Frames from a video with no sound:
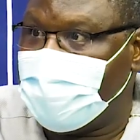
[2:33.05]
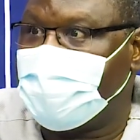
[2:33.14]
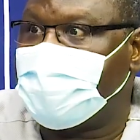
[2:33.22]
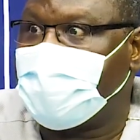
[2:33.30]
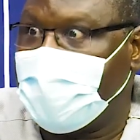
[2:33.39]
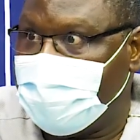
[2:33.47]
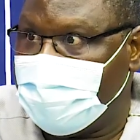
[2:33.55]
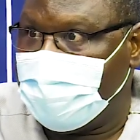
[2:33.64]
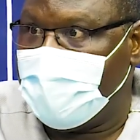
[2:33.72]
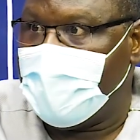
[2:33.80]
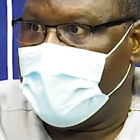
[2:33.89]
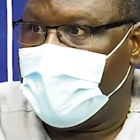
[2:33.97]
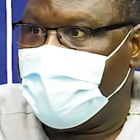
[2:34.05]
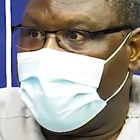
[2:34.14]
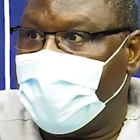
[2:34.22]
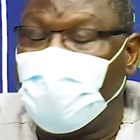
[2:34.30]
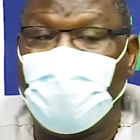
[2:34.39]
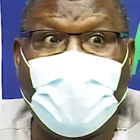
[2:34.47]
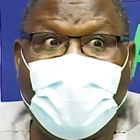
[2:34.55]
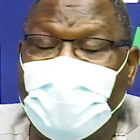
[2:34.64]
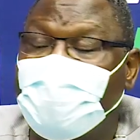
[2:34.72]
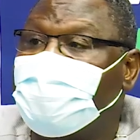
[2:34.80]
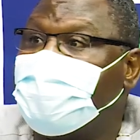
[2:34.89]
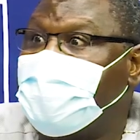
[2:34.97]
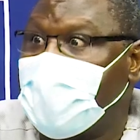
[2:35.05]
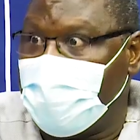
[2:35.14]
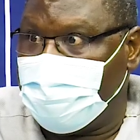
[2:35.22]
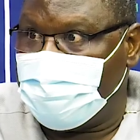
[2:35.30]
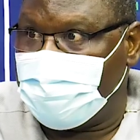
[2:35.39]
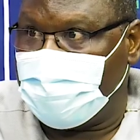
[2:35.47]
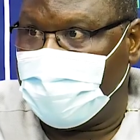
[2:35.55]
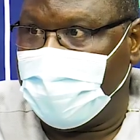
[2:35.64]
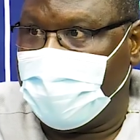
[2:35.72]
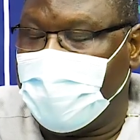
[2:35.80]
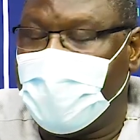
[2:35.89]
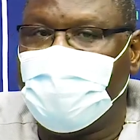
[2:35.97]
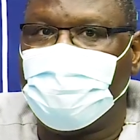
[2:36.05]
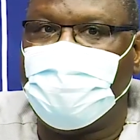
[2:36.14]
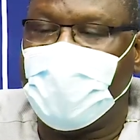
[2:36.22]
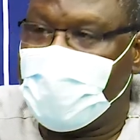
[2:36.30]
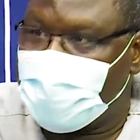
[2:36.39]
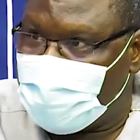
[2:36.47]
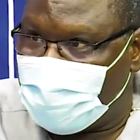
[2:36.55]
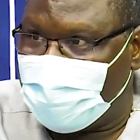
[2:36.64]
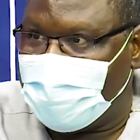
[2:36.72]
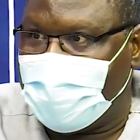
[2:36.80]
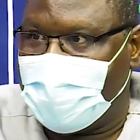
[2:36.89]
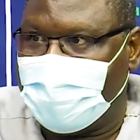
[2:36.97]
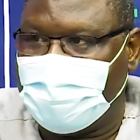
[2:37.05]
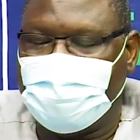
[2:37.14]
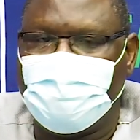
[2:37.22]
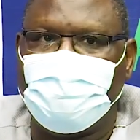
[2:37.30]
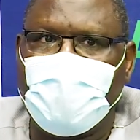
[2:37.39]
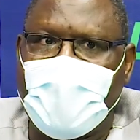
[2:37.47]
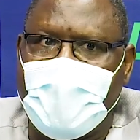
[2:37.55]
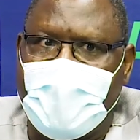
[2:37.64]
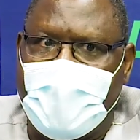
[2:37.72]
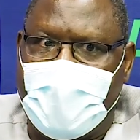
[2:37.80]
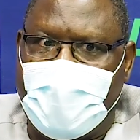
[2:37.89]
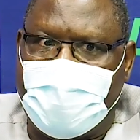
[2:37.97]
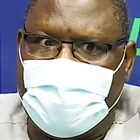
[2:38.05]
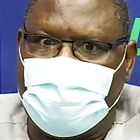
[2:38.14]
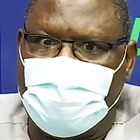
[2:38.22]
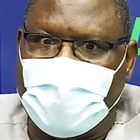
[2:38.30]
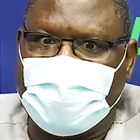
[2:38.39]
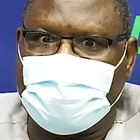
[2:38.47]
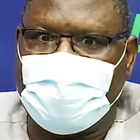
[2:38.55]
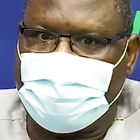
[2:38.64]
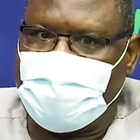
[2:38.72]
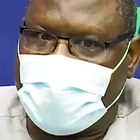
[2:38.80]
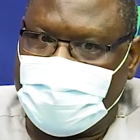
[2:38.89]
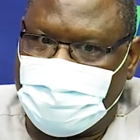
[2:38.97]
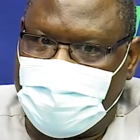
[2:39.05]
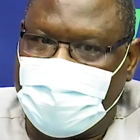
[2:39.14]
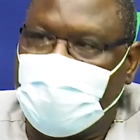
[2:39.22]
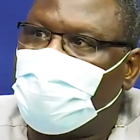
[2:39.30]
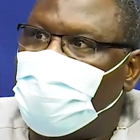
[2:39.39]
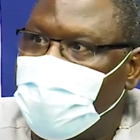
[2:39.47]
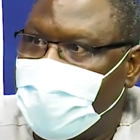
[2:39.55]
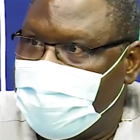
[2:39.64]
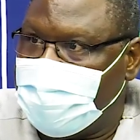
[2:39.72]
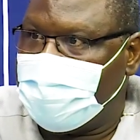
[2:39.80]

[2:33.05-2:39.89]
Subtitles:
side, there were gaps. And then based on that, it has been recommended